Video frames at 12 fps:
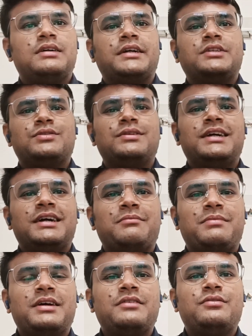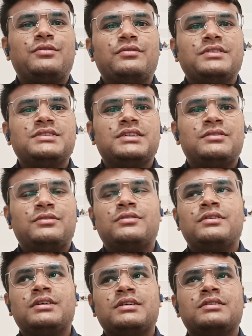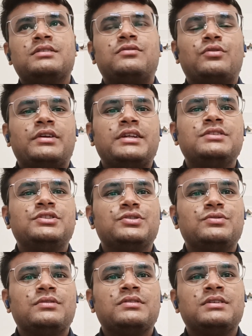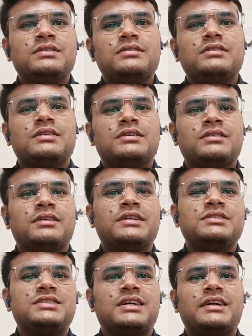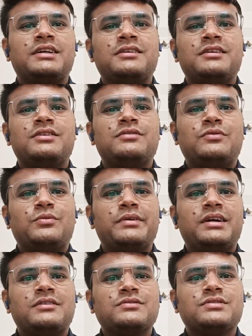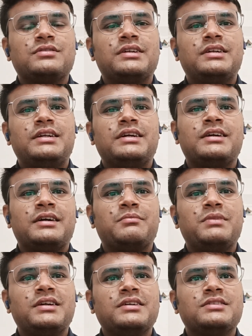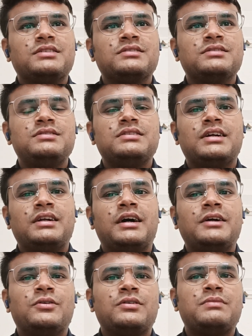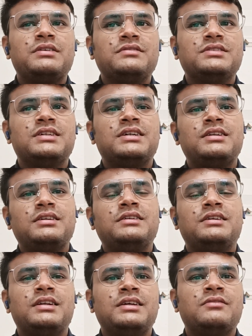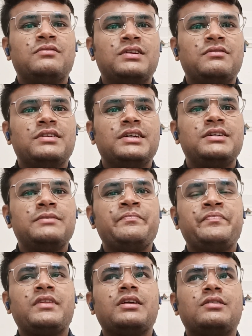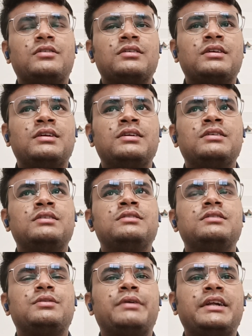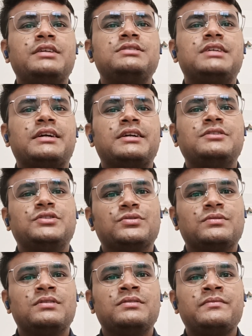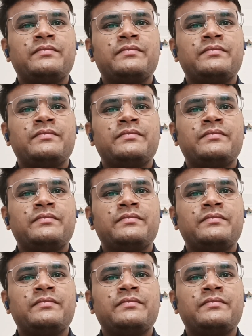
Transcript: Actually, I applied for visa on 14 June. It's starting date of Mumbai consulate taking applications, and I got my visa nearly in 1 week on 22nd June,